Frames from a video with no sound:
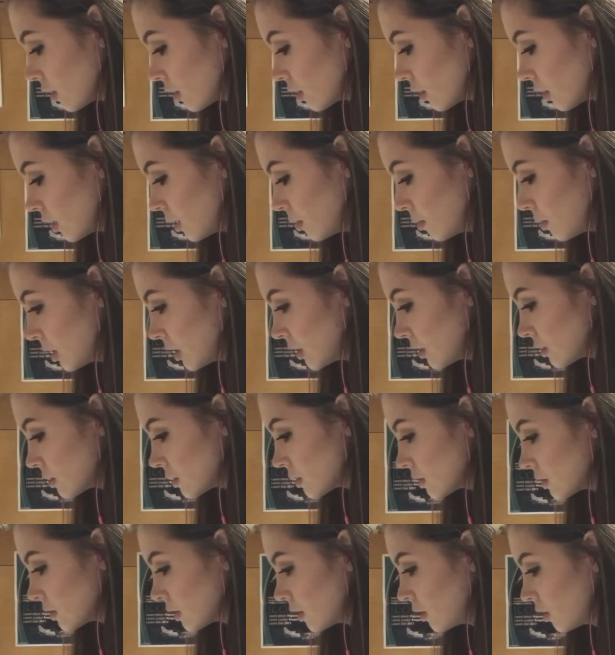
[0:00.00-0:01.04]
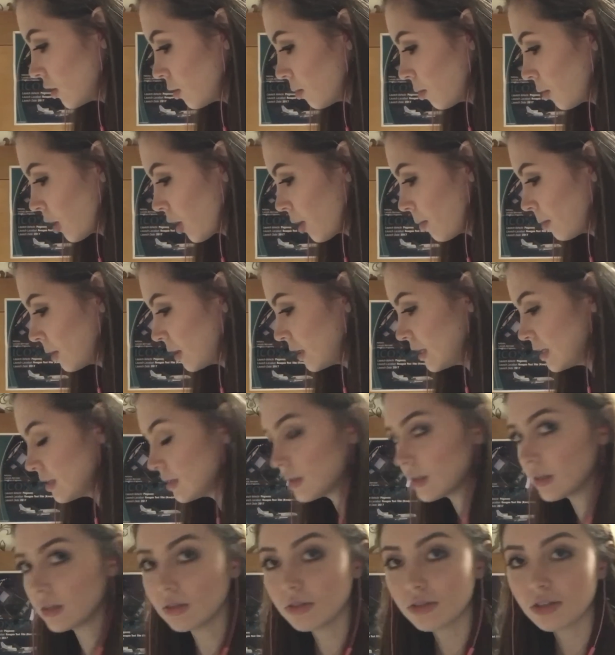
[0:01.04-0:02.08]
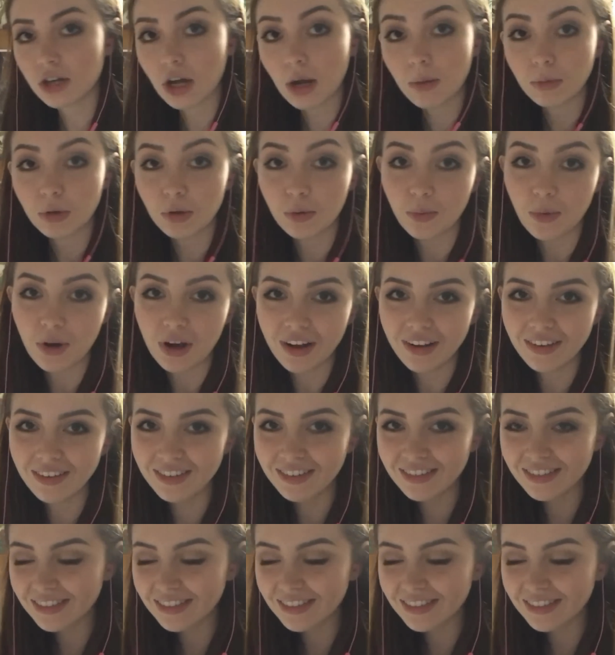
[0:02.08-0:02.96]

Limits and their properties is chapter 1.